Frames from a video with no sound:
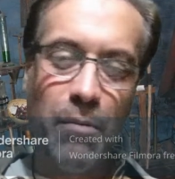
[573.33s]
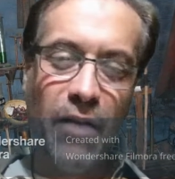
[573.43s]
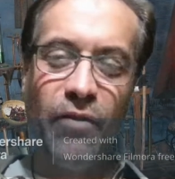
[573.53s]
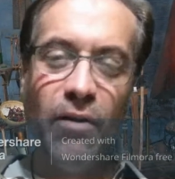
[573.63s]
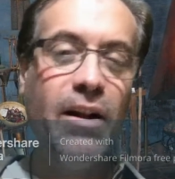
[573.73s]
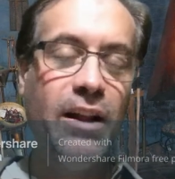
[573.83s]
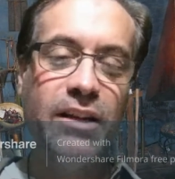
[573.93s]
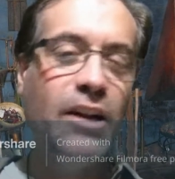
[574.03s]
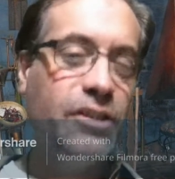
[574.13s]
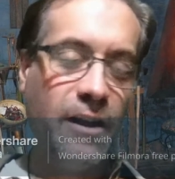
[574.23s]
And if you're in a
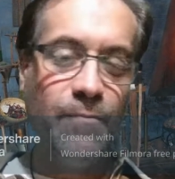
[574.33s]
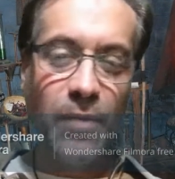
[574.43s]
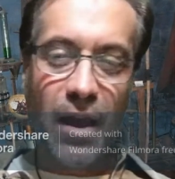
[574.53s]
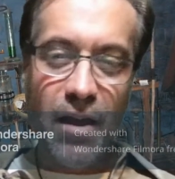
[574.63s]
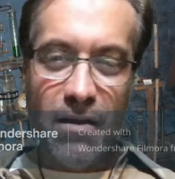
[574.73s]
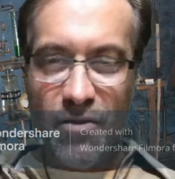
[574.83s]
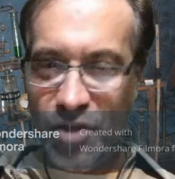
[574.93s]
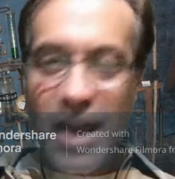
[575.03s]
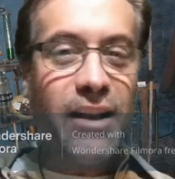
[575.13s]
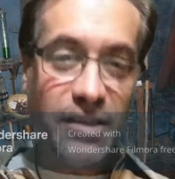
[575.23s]
dungeon,
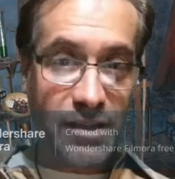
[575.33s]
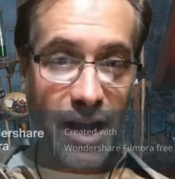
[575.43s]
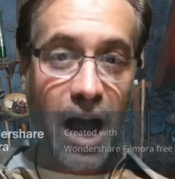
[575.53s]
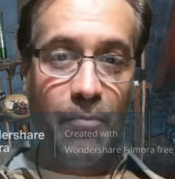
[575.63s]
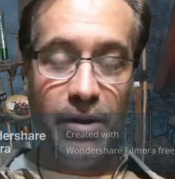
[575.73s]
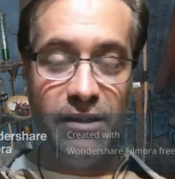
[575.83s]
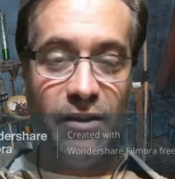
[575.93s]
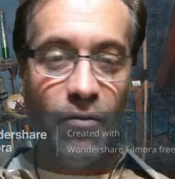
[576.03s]
things could happen.